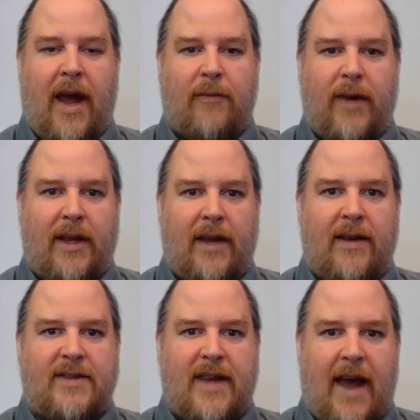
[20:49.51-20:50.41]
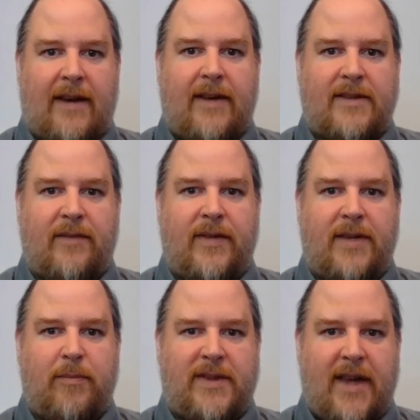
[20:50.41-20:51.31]
and relentless tactics of
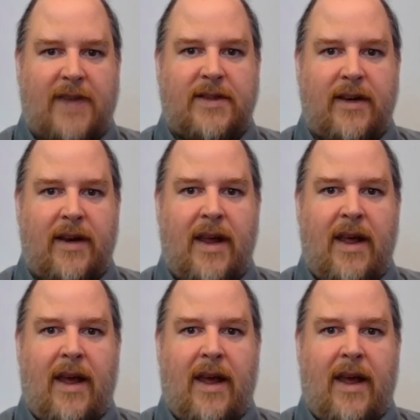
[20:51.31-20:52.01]
dispossession